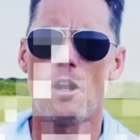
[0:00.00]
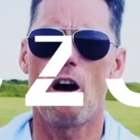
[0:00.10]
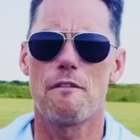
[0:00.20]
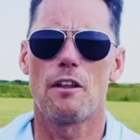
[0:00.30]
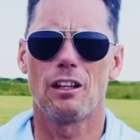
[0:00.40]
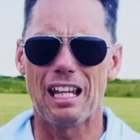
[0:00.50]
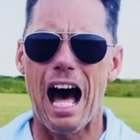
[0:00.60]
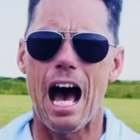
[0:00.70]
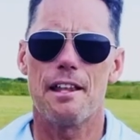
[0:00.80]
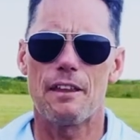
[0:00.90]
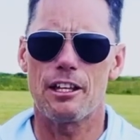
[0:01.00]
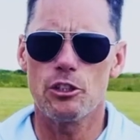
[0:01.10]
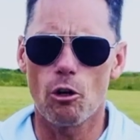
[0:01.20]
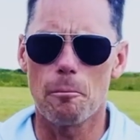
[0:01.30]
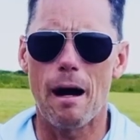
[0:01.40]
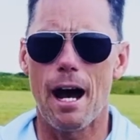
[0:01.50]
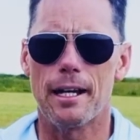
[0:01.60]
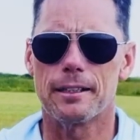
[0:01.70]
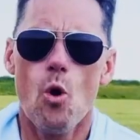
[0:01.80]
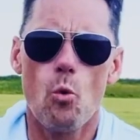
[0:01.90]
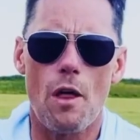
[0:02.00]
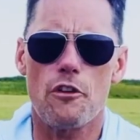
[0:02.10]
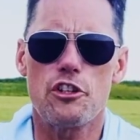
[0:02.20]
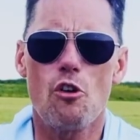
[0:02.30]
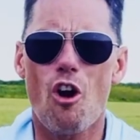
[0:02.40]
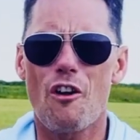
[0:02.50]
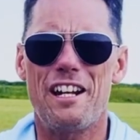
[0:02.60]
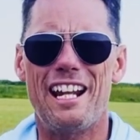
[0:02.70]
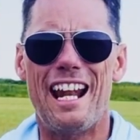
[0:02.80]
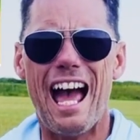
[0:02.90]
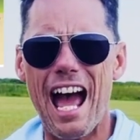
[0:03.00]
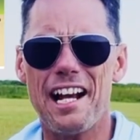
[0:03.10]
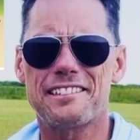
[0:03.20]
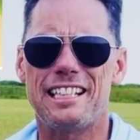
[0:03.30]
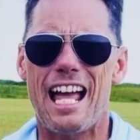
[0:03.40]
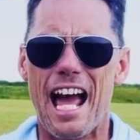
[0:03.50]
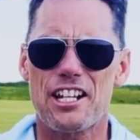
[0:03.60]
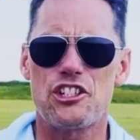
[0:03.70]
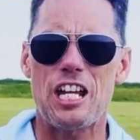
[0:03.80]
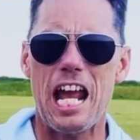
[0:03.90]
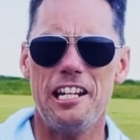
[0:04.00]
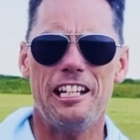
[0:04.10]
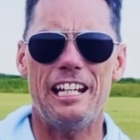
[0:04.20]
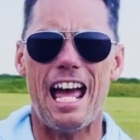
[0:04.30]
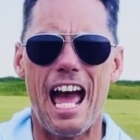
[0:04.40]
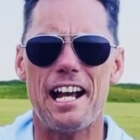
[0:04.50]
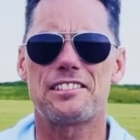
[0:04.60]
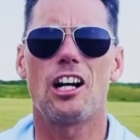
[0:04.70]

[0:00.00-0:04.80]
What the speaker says: of the lot that you are buying. Whether you are in an X shaded, an X